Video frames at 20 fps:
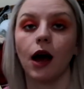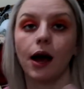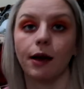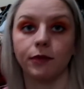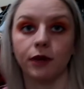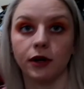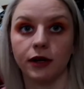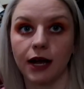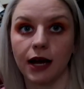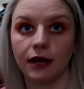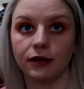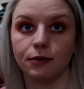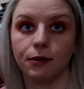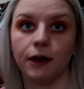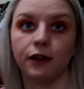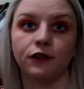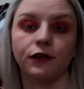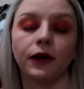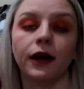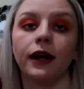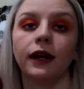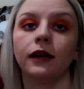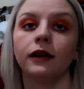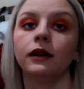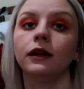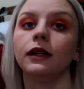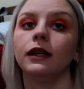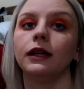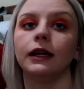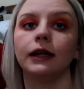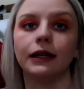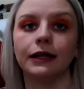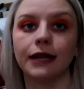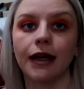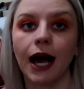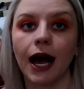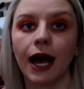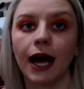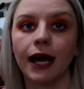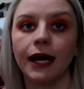I'm your dad's best friend. He
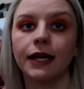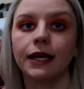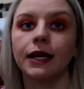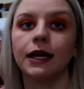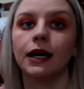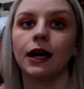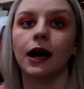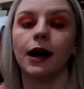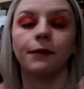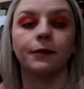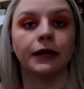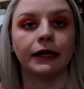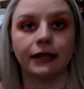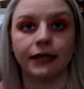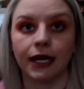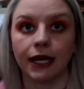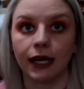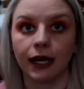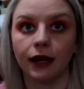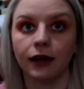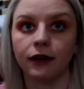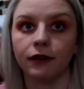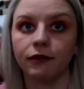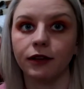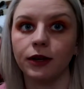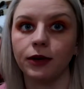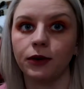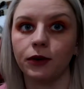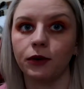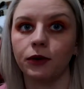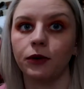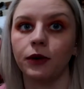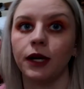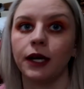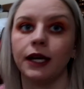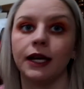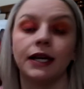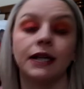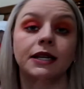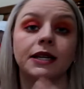died. I'm gonna take care of you.
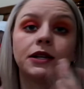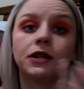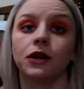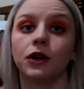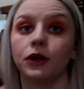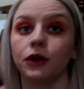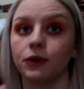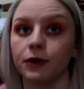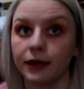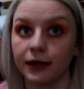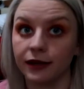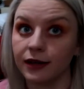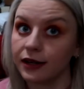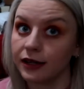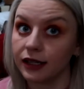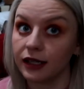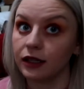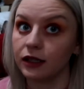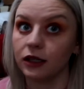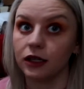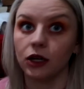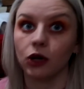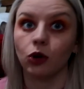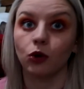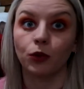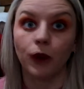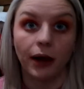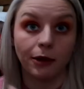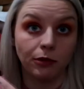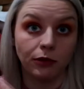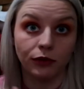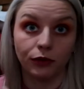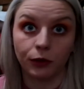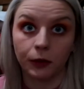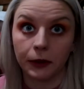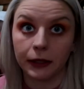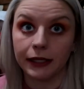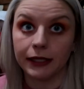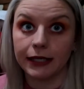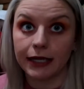He didn't know you existed until right
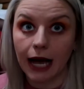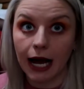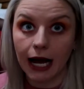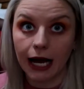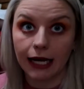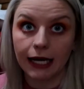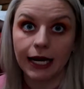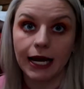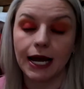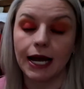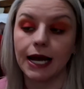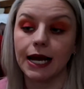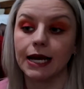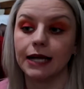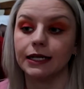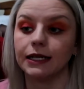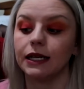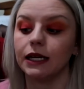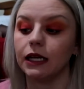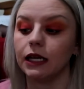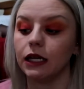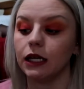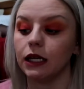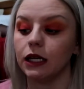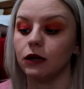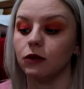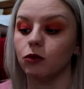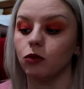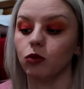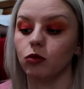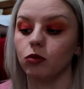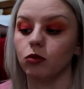before he died, and he